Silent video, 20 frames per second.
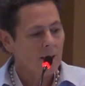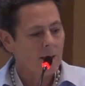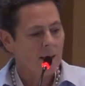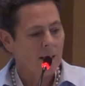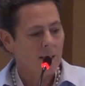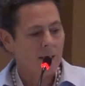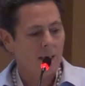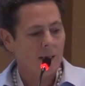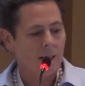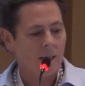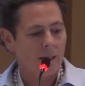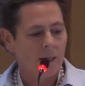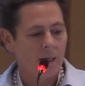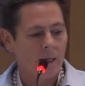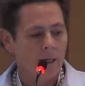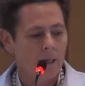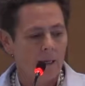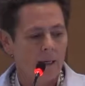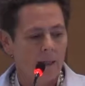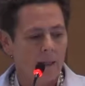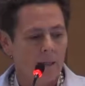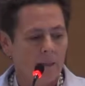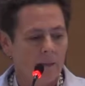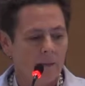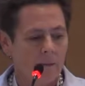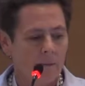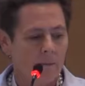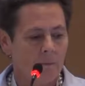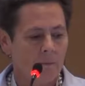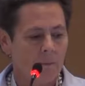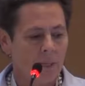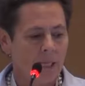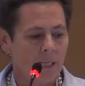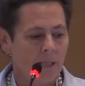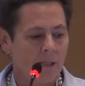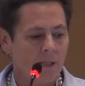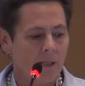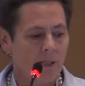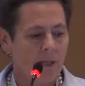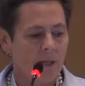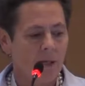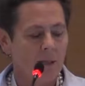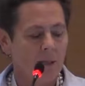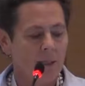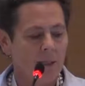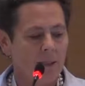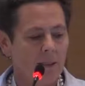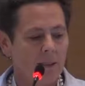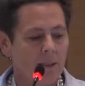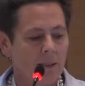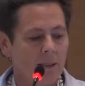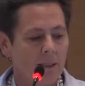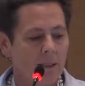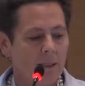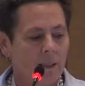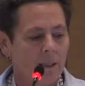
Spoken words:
it, based on